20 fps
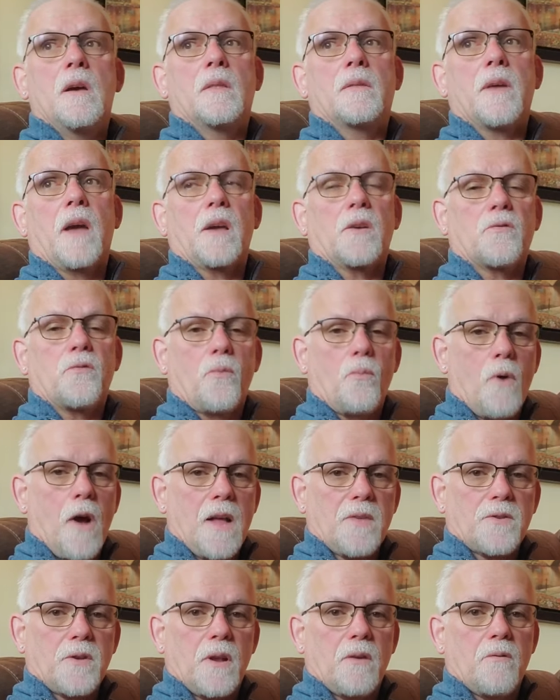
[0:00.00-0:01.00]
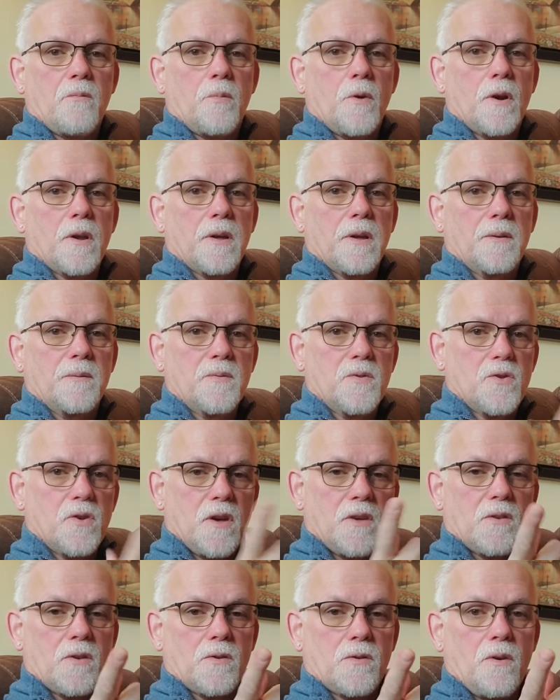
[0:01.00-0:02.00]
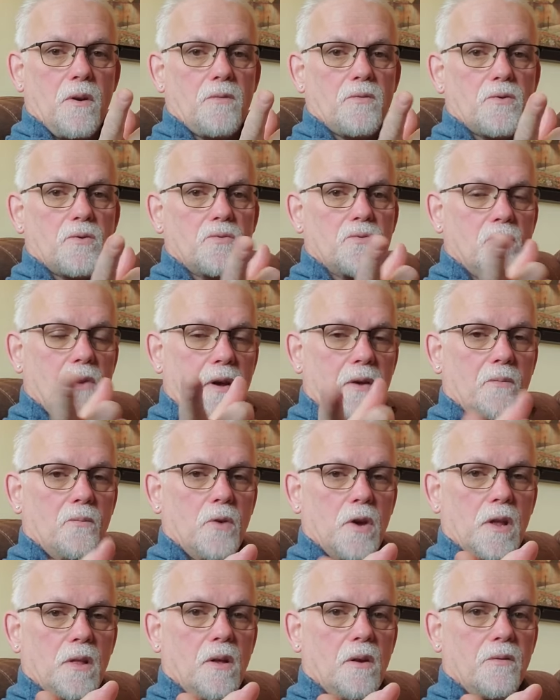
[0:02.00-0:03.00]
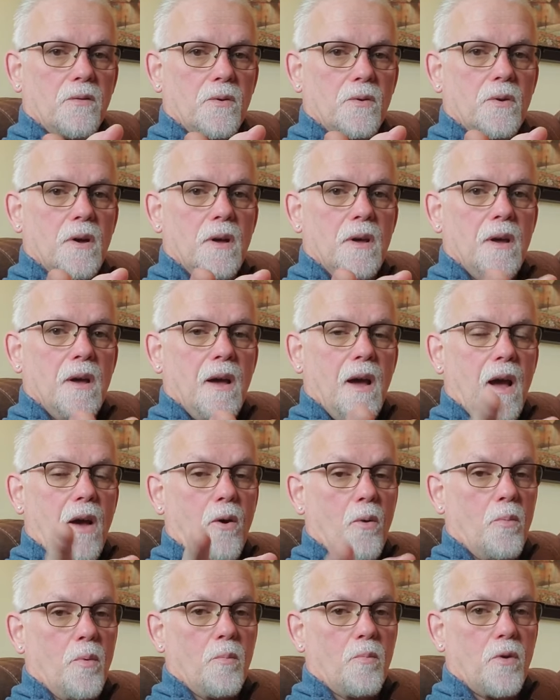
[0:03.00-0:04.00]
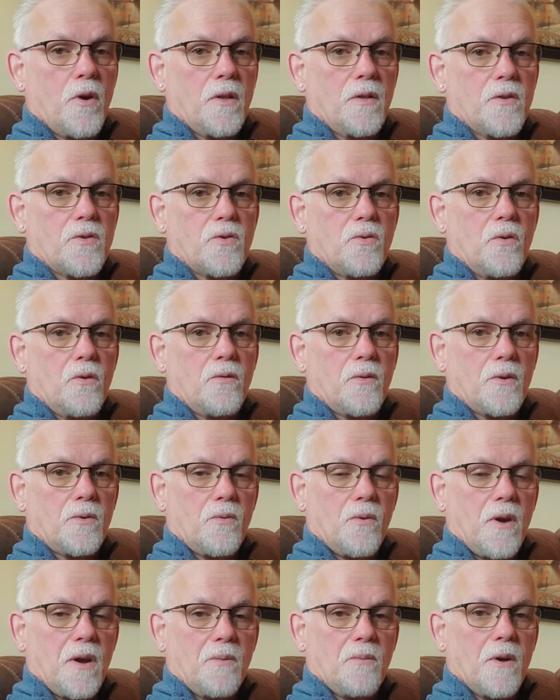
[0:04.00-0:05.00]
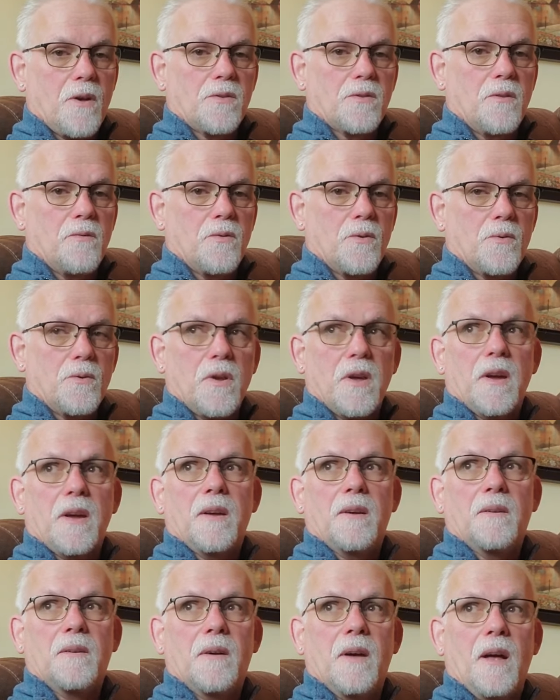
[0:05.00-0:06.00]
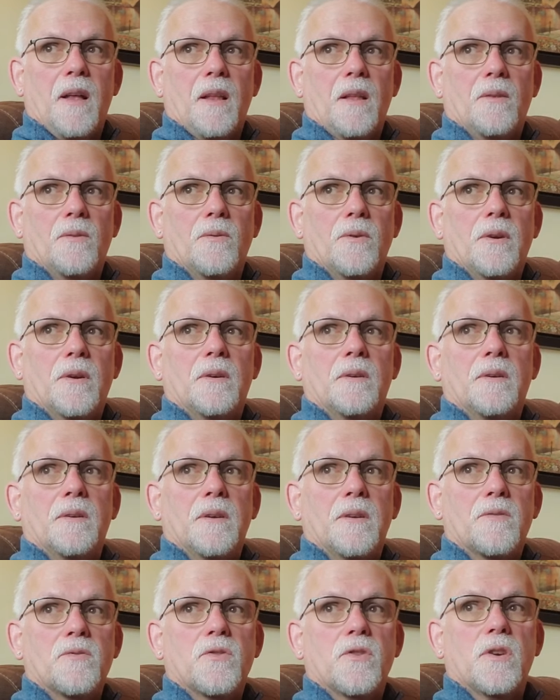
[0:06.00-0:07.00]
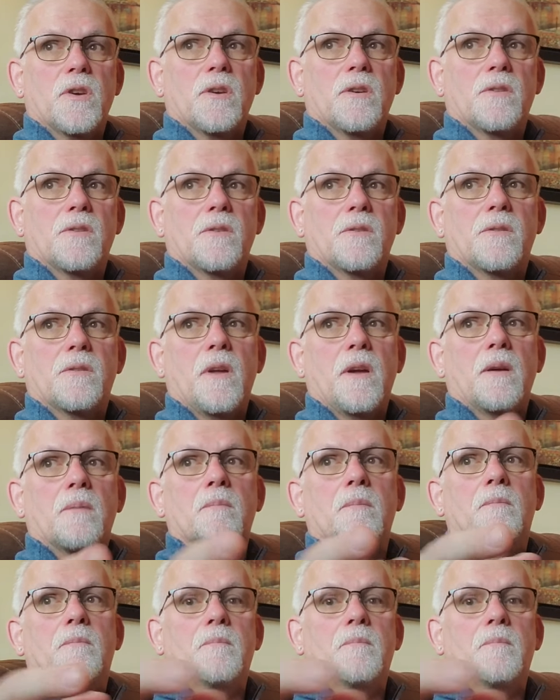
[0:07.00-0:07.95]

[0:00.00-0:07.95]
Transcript: Thanks for watching, everybody. Jesus loves you, and we love you. I hope and pray that you have a great rest of your day. Hallelujah. In Jesus' name.